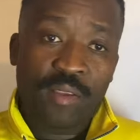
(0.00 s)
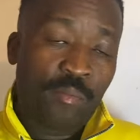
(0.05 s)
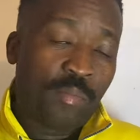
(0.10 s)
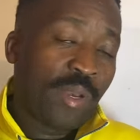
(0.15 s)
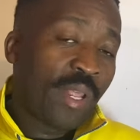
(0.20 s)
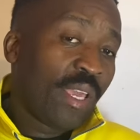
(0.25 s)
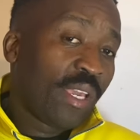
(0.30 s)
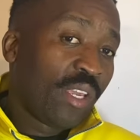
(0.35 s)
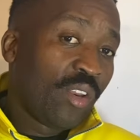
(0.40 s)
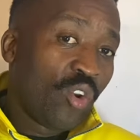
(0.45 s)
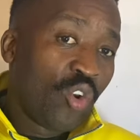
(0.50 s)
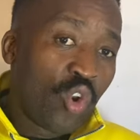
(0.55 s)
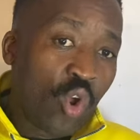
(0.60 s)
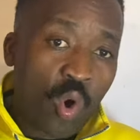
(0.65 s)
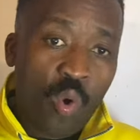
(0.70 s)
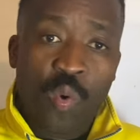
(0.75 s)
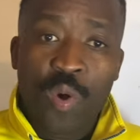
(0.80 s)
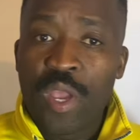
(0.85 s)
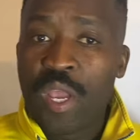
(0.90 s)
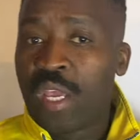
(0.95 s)
you're playing in
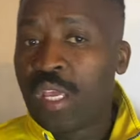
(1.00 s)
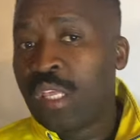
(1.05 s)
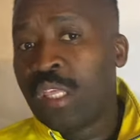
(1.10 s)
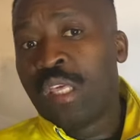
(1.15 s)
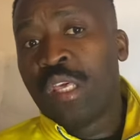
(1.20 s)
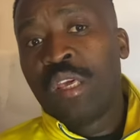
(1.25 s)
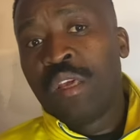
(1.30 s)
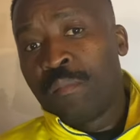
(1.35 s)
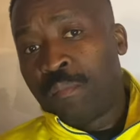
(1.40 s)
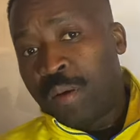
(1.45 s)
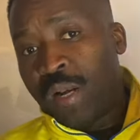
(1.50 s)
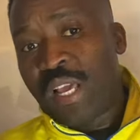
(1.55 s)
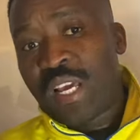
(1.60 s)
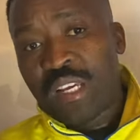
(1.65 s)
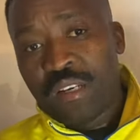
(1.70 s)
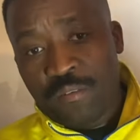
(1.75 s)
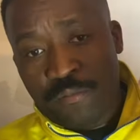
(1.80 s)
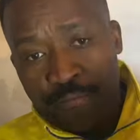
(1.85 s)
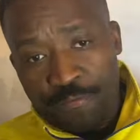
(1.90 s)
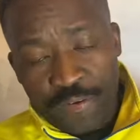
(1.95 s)
Norway, you're playing
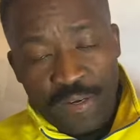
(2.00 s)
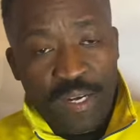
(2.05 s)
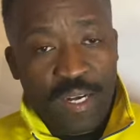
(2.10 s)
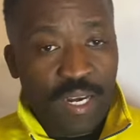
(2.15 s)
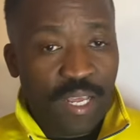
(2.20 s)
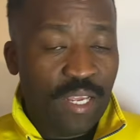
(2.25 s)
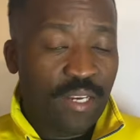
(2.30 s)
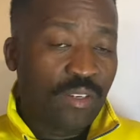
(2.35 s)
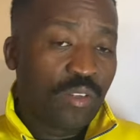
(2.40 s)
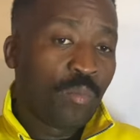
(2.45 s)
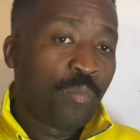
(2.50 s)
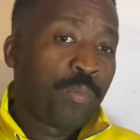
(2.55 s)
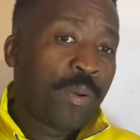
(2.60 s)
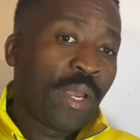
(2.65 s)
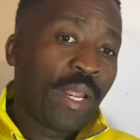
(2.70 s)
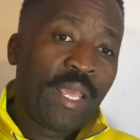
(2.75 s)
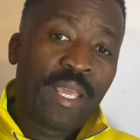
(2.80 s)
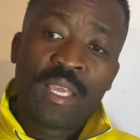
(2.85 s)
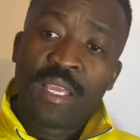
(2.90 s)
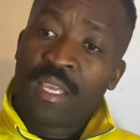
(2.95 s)
in Finland, you're
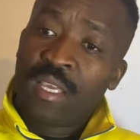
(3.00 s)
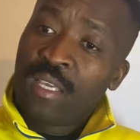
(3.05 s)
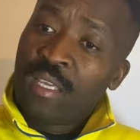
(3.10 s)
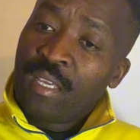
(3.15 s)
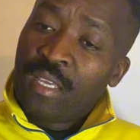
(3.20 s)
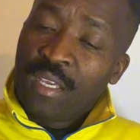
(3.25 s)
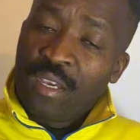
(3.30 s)
playing